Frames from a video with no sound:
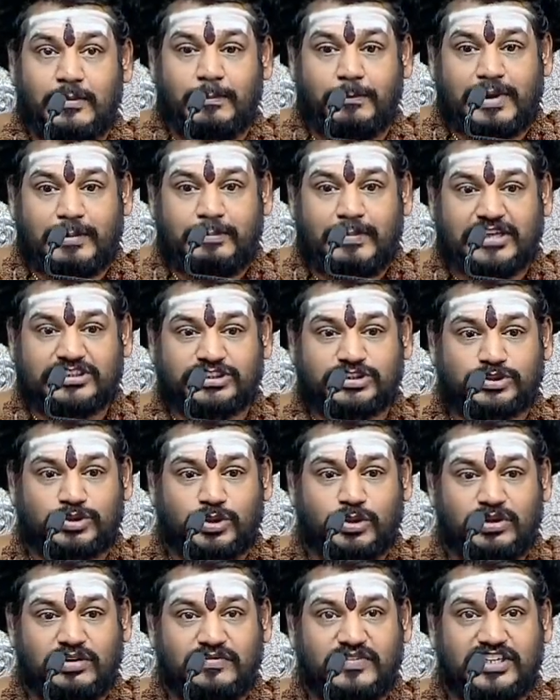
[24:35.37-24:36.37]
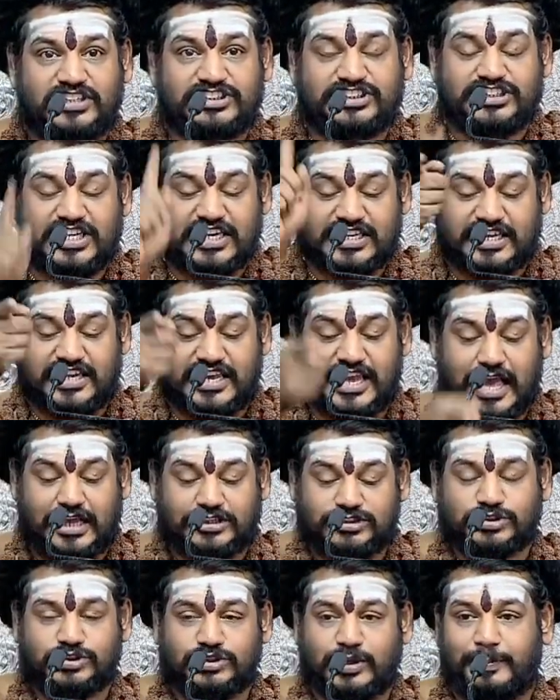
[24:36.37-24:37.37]
Brahma's throne will shake. He
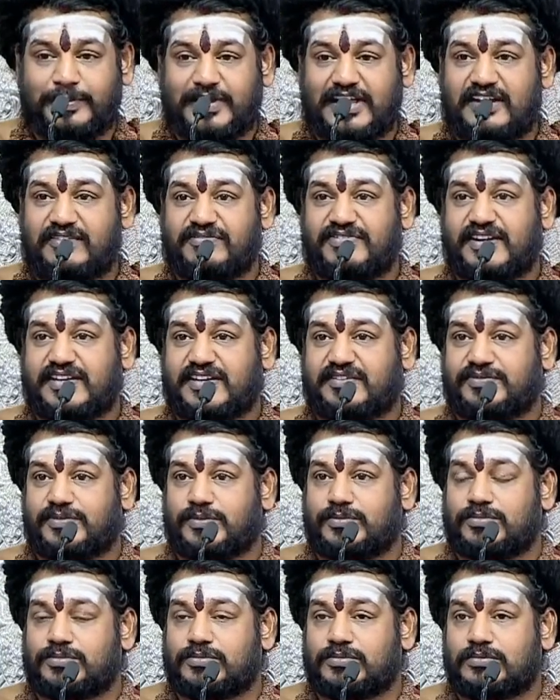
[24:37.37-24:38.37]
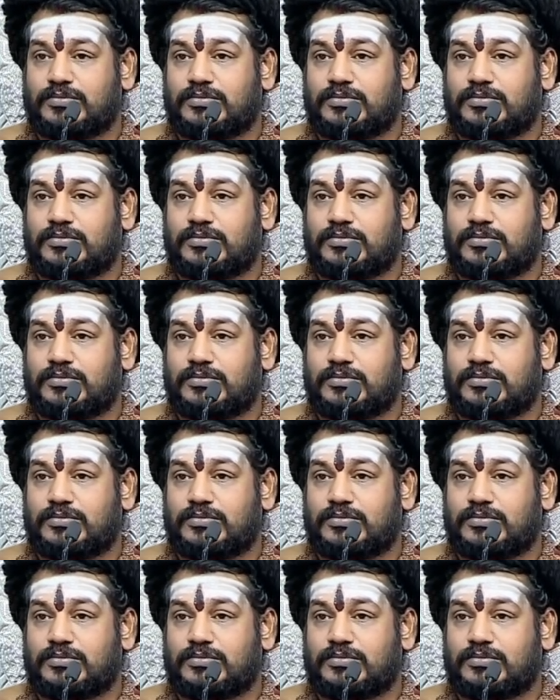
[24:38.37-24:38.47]
has to appear in front of you.